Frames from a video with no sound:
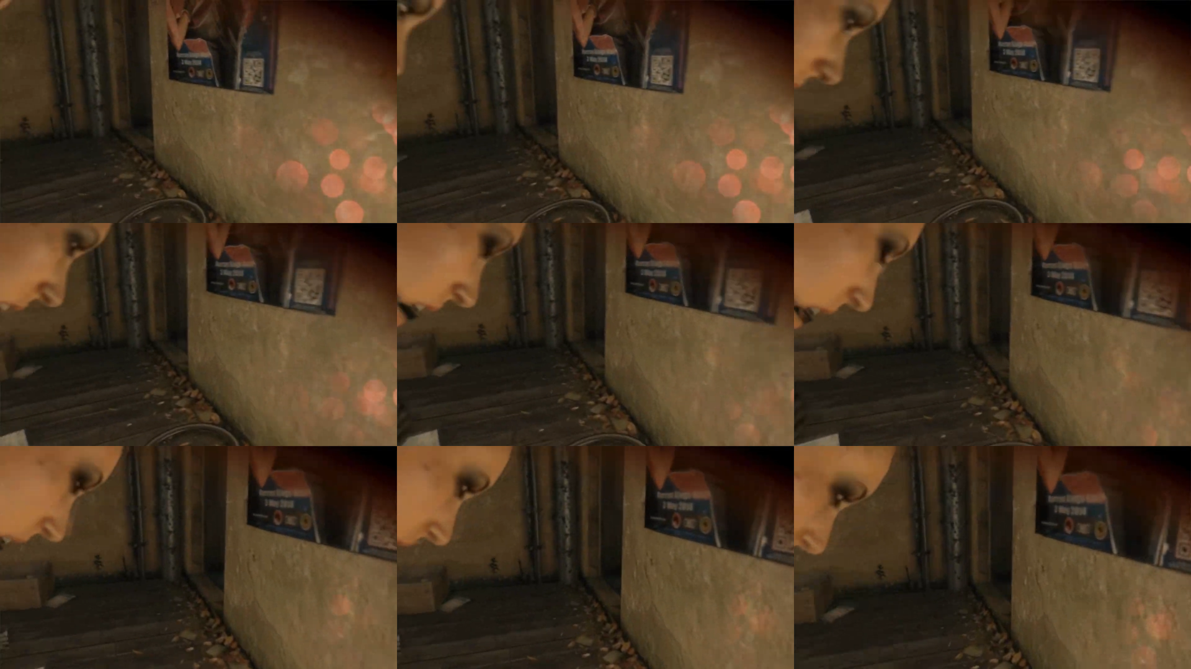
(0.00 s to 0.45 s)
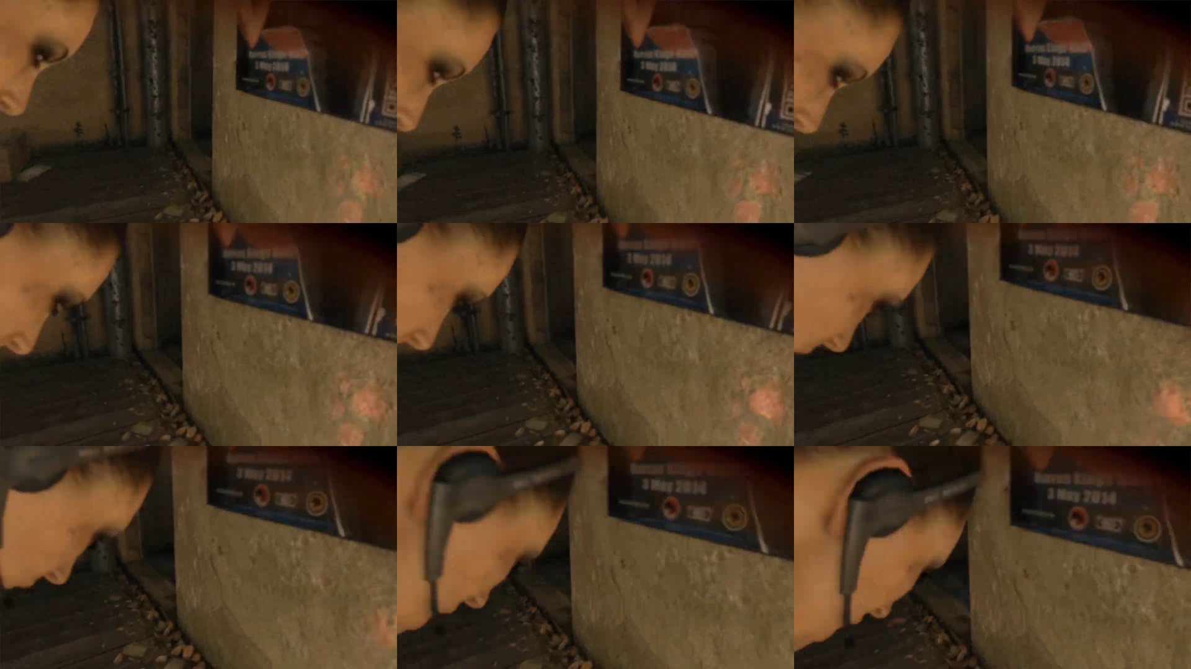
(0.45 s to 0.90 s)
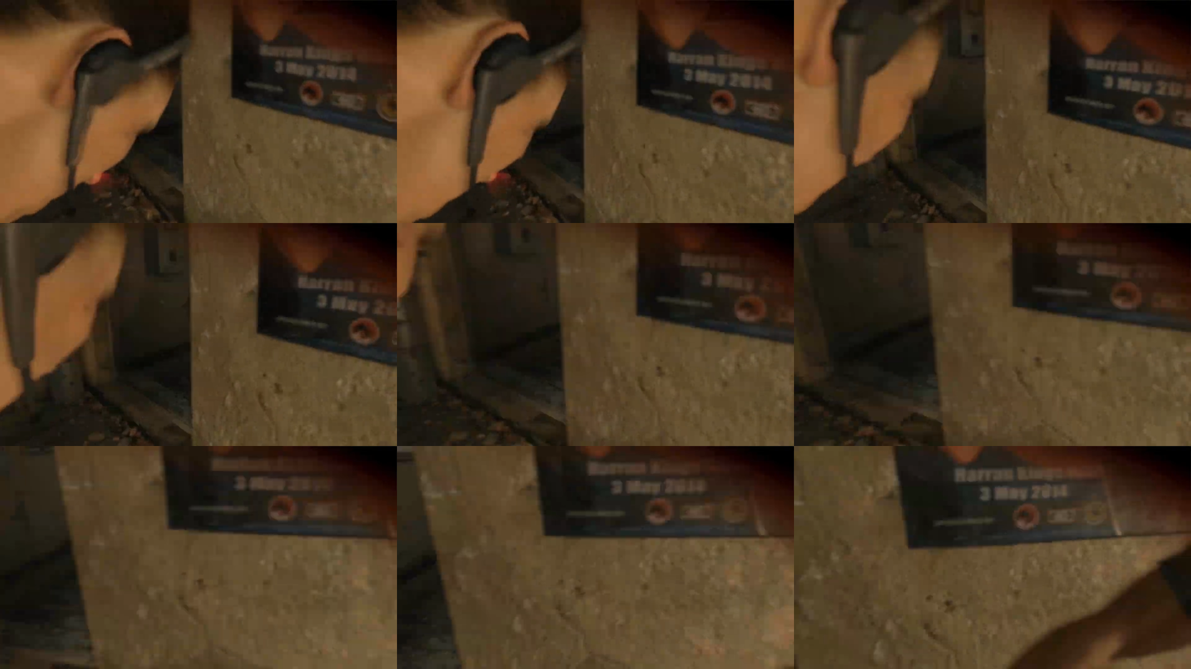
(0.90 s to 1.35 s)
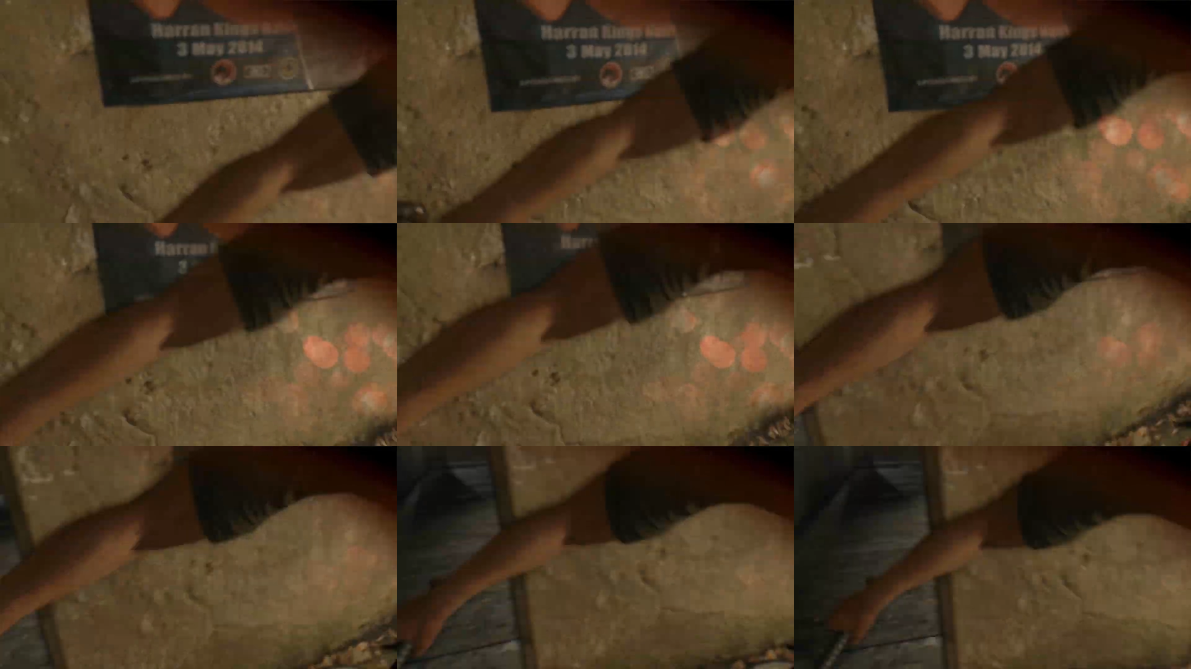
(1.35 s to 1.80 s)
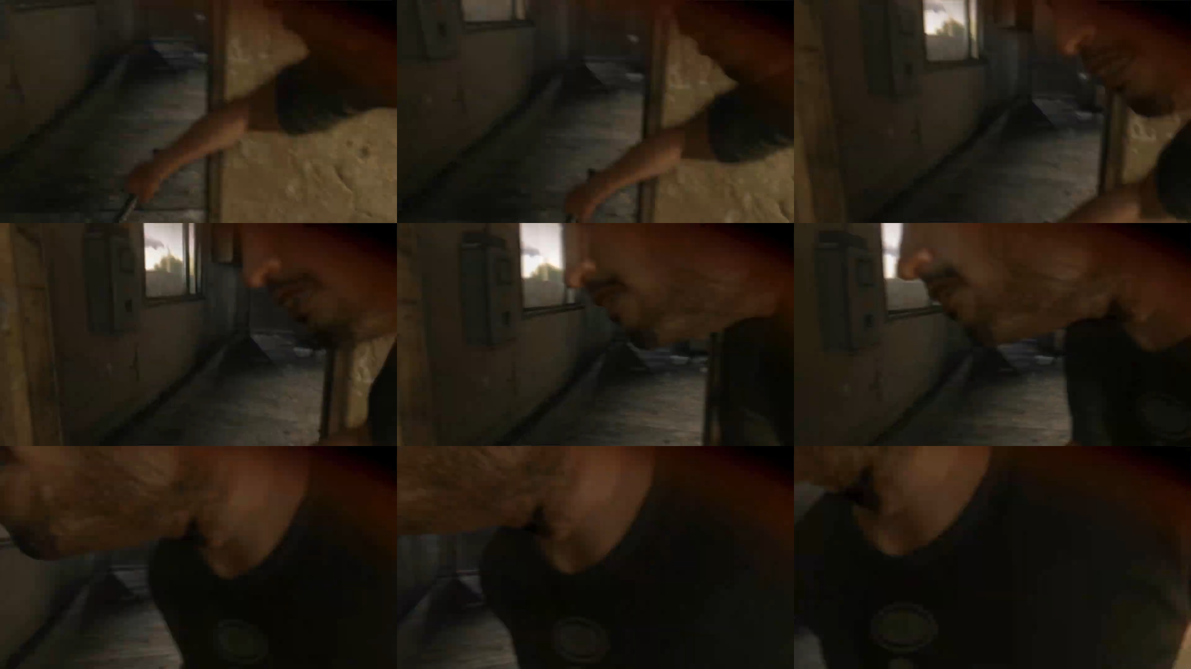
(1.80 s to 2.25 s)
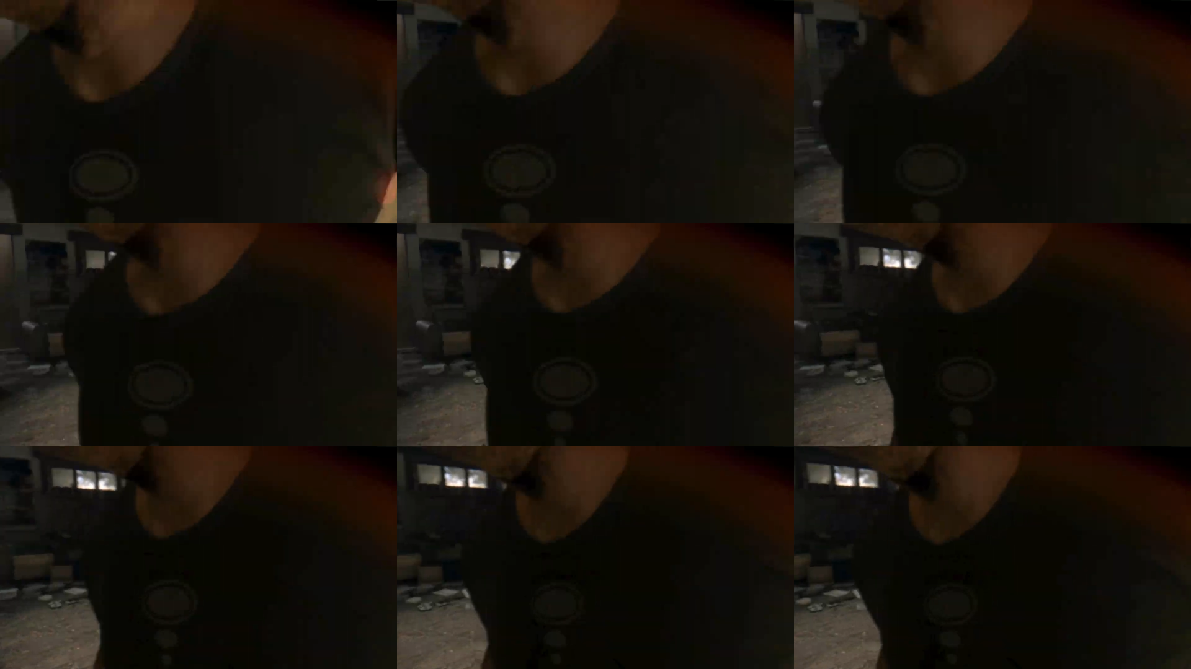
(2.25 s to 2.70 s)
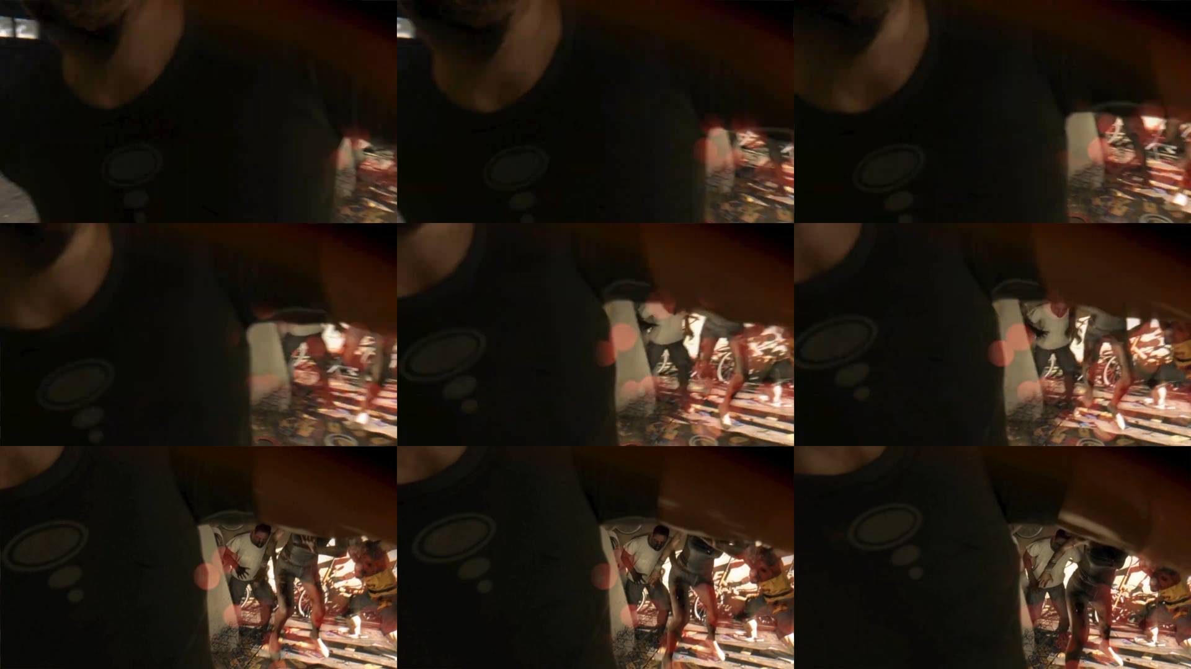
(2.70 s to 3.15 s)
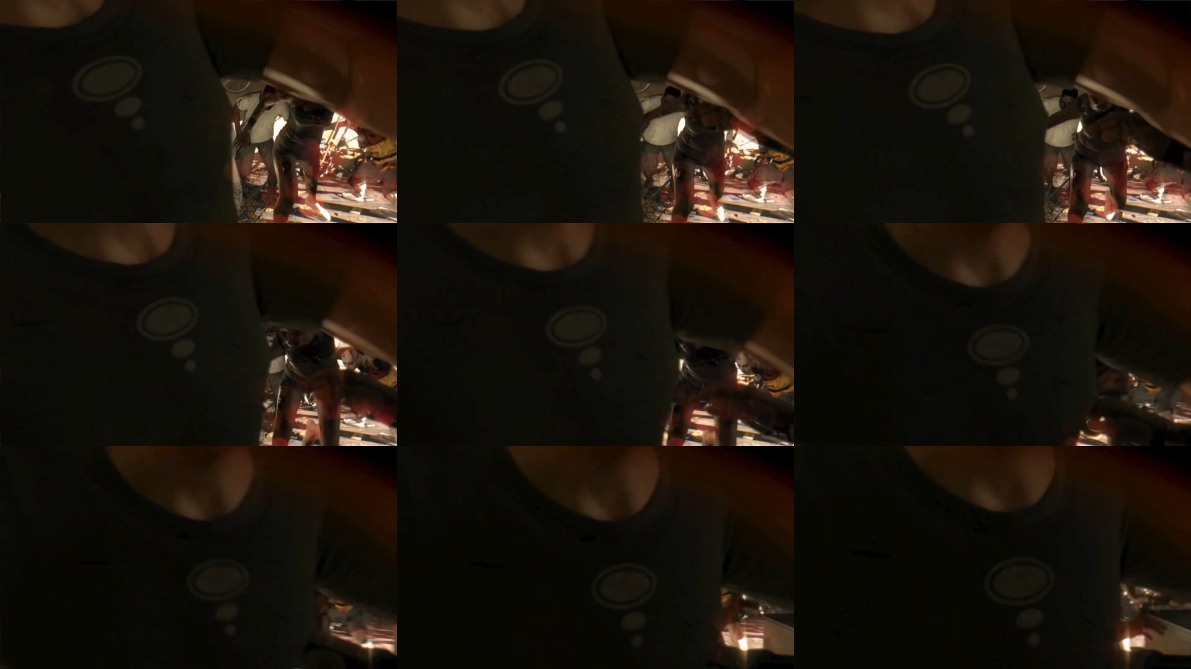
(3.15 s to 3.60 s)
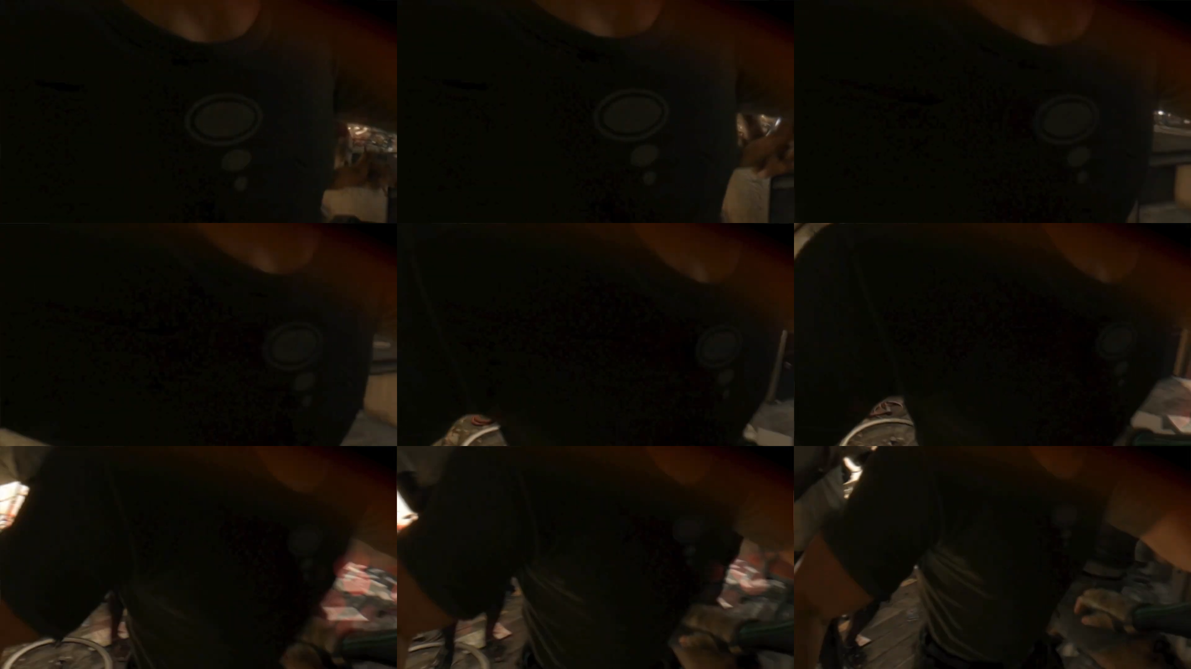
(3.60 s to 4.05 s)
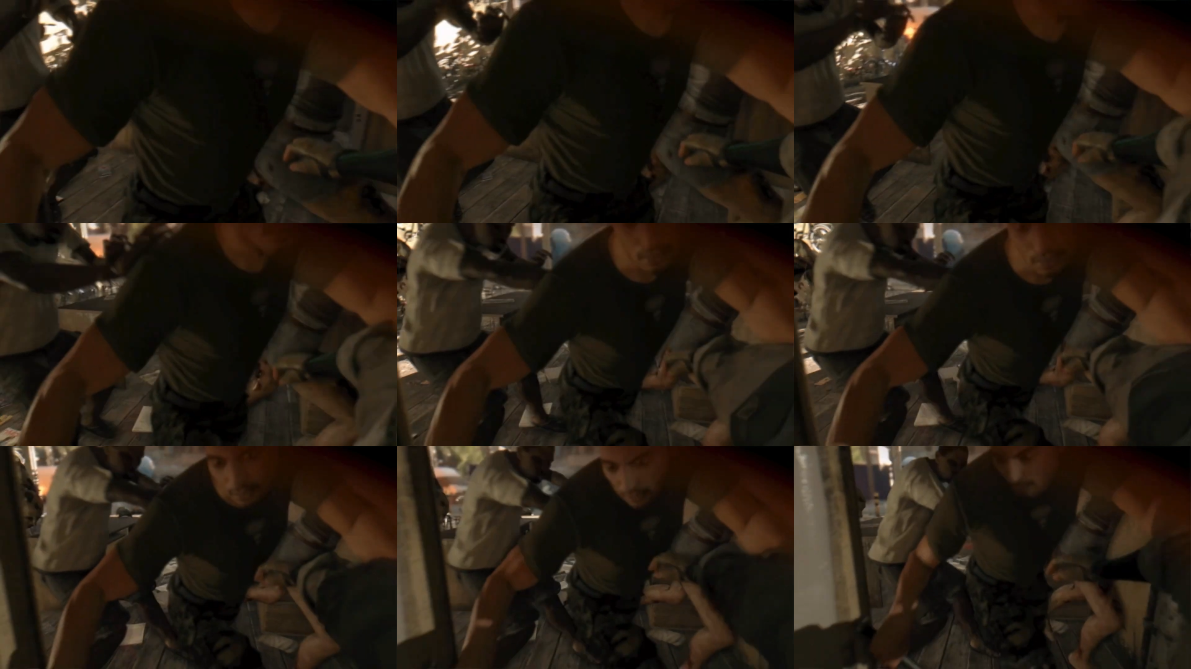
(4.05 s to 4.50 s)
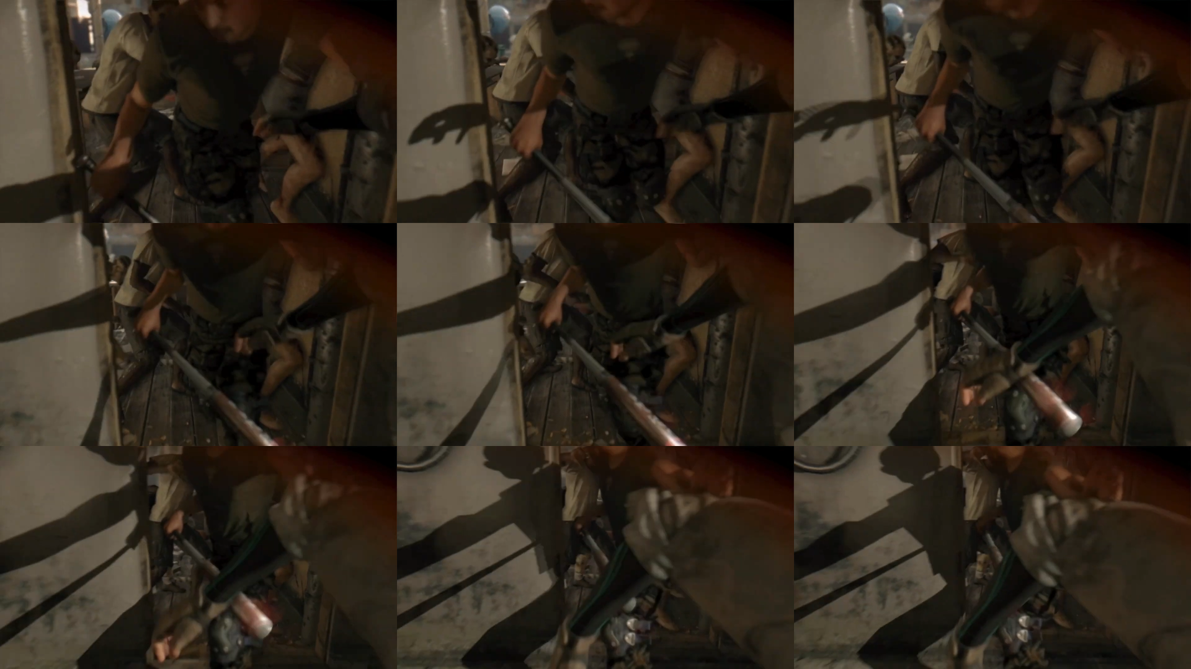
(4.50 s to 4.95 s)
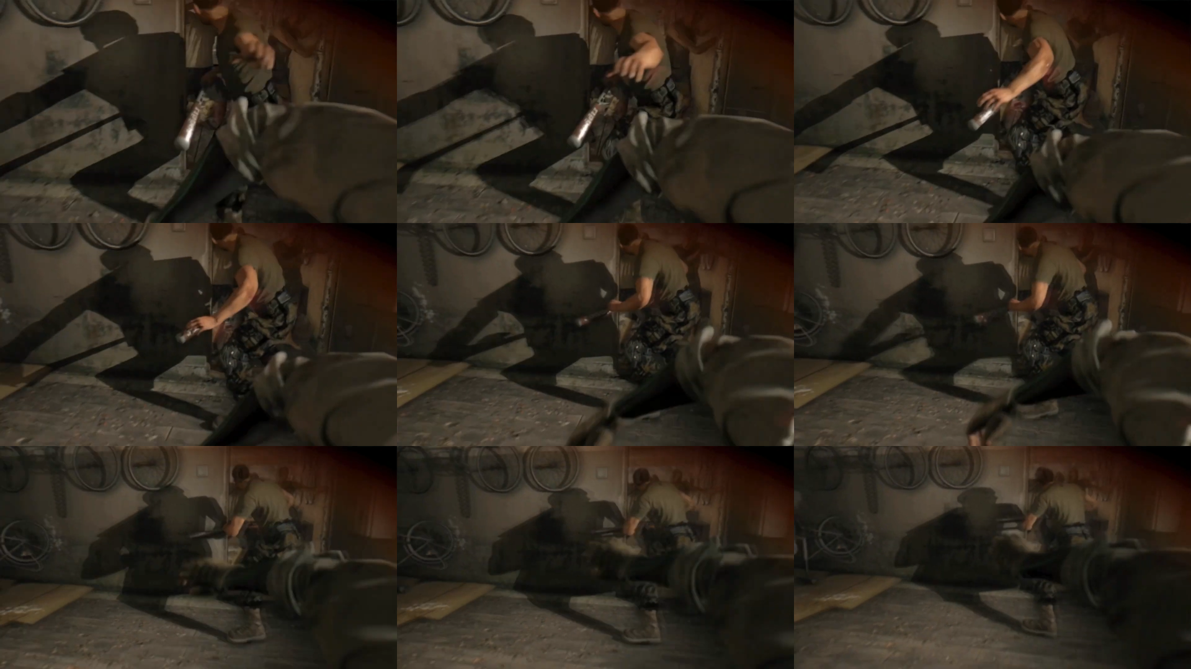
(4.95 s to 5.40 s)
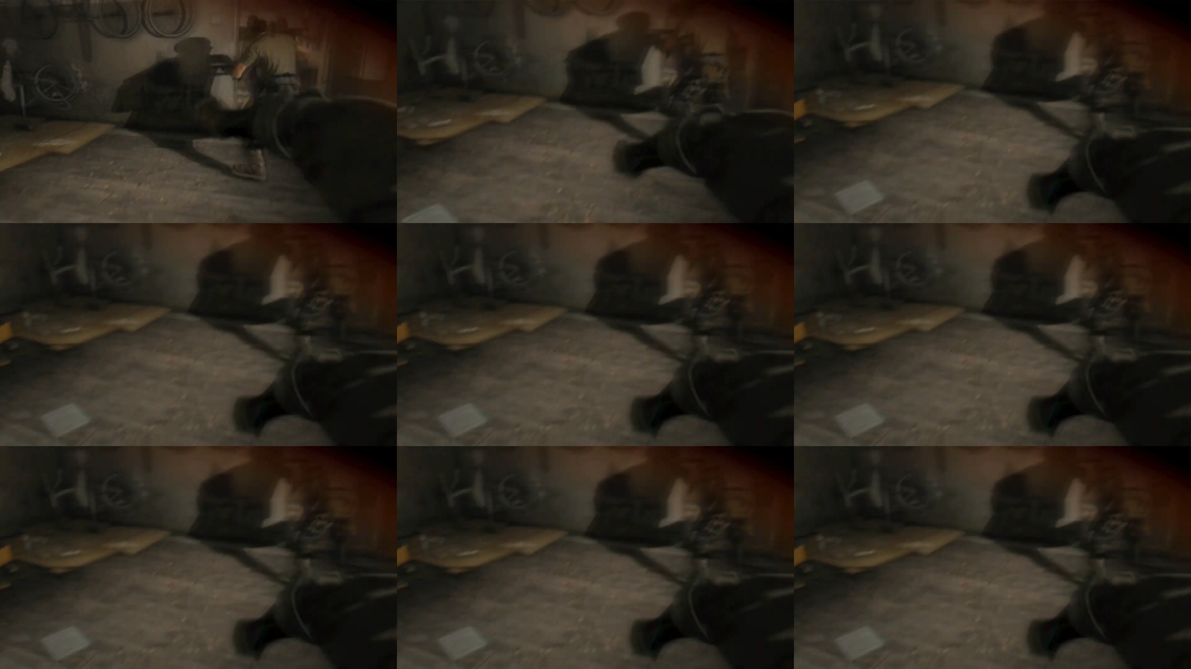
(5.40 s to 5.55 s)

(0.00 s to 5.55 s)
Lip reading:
No face is visible, so there are no lips to read.